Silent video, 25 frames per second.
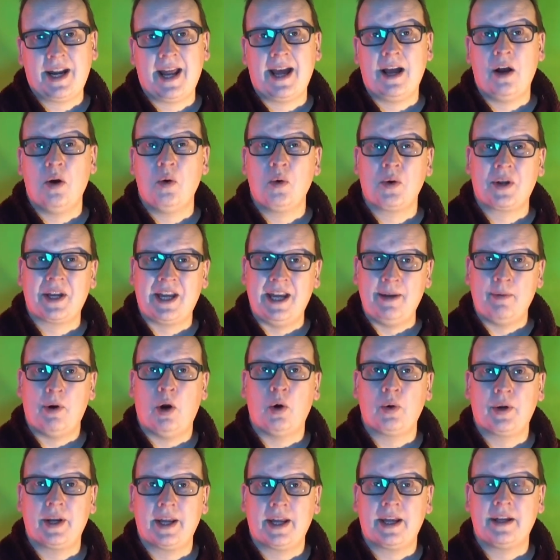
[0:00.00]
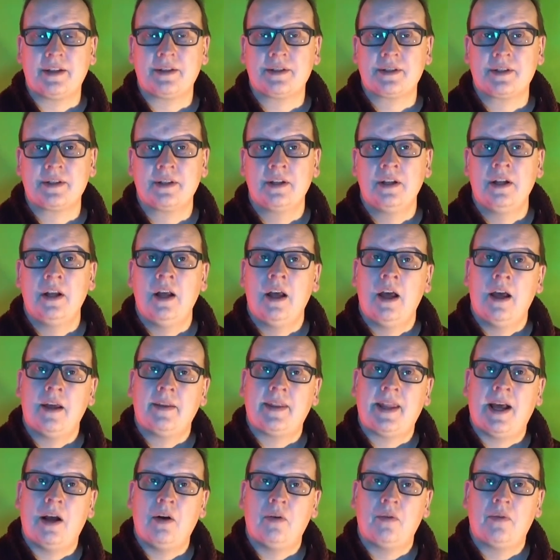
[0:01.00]
now, keep holding it.
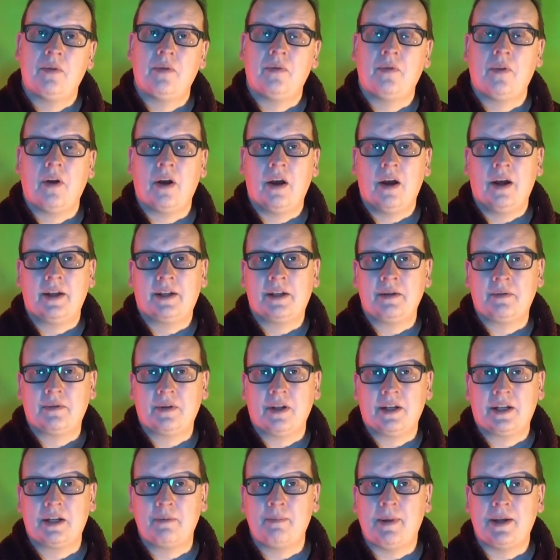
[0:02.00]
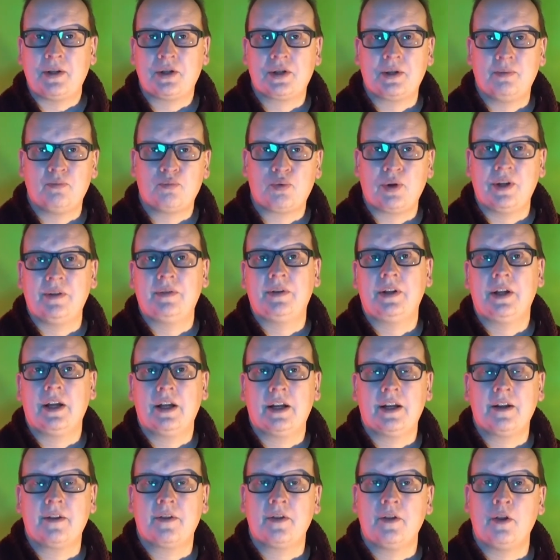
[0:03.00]
Now, I did, I did mention briefly
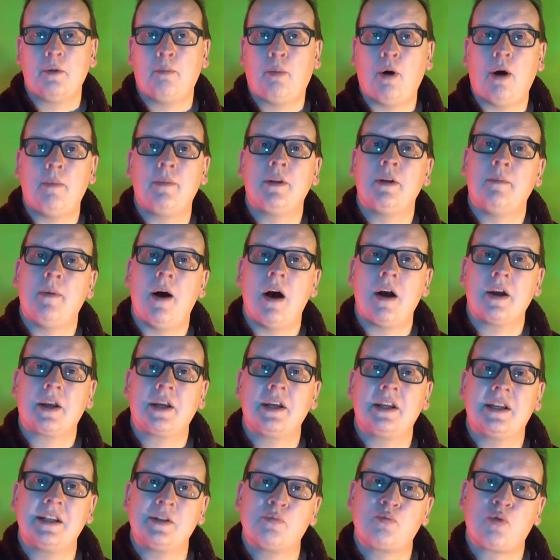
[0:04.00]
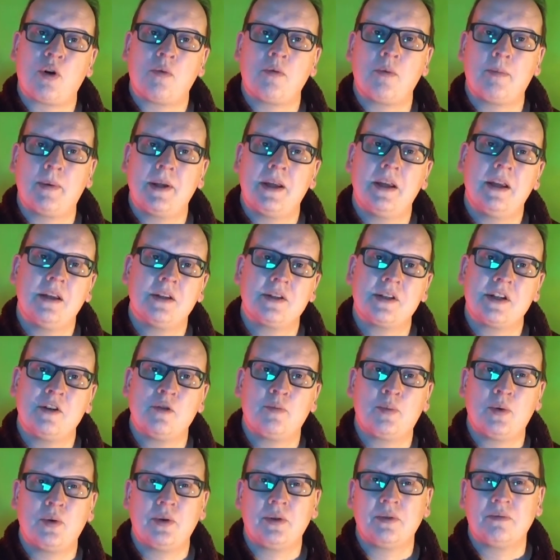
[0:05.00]
earlier that the bottom of the market is probably
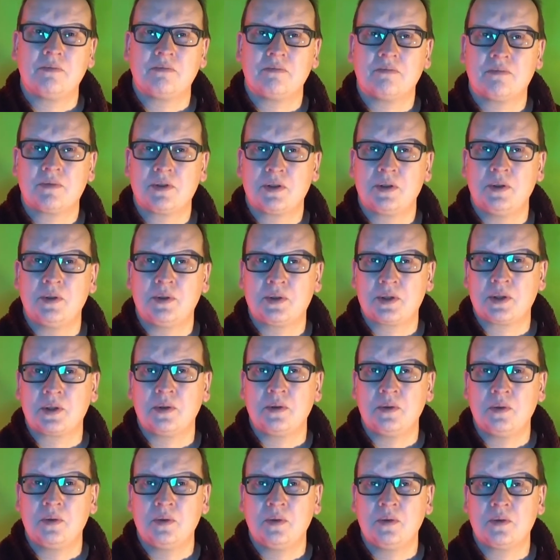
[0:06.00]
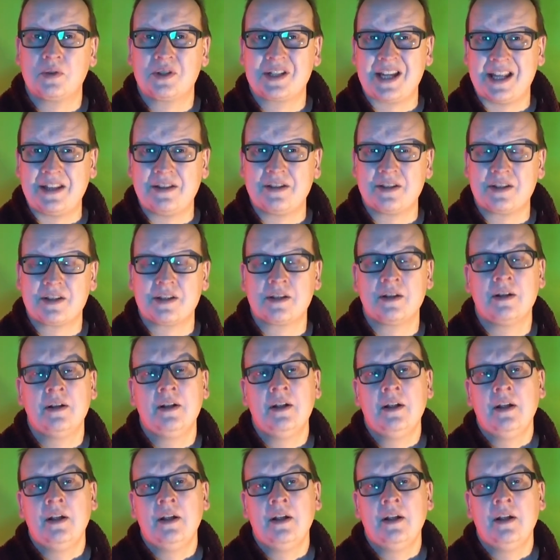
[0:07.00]
zero point two two cents.